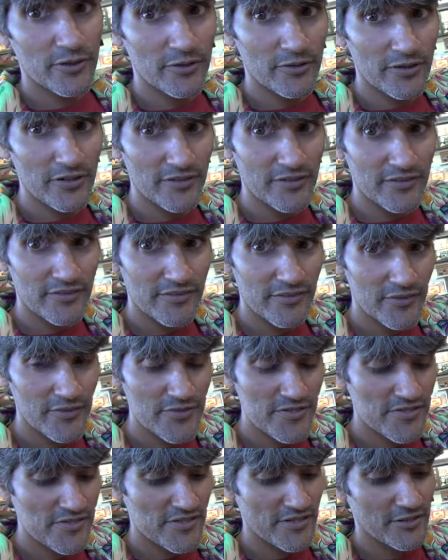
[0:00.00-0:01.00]
here it is. Here's
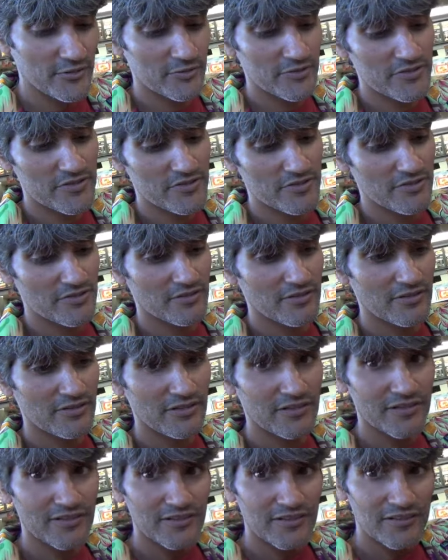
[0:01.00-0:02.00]
the sandwich.
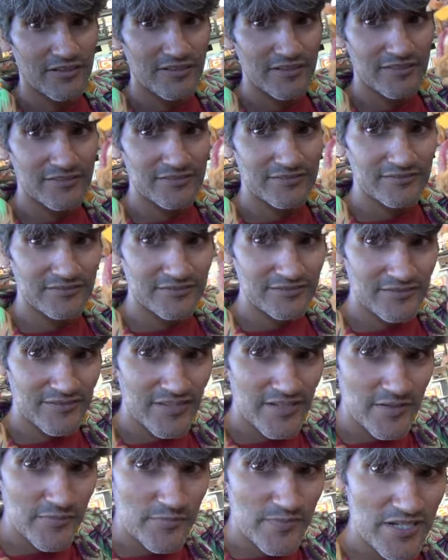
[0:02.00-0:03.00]

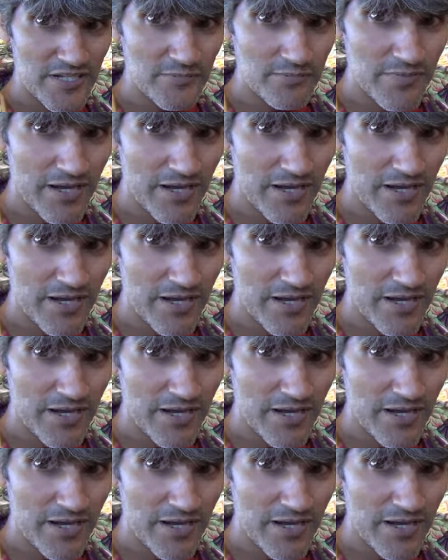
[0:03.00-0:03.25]
The meat